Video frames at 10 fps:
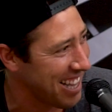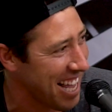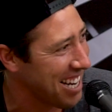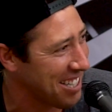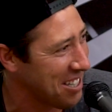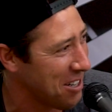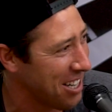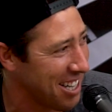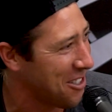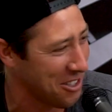
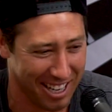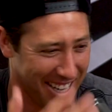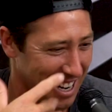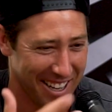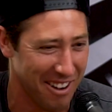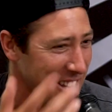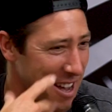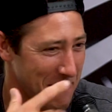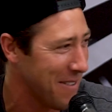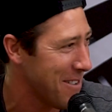it just like kind of, oh
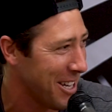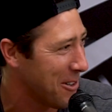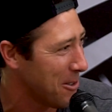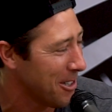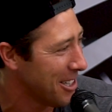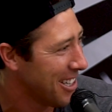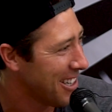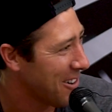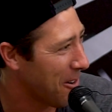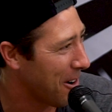yeah, make money, cool?
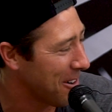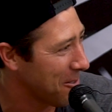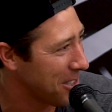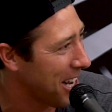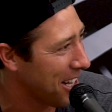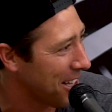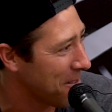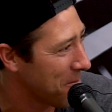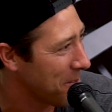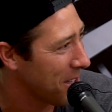Or was that
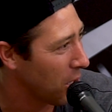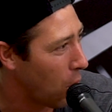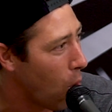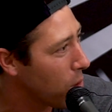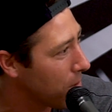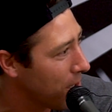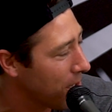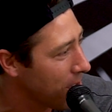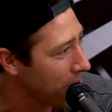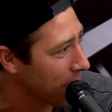a goal of
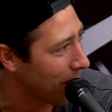yours?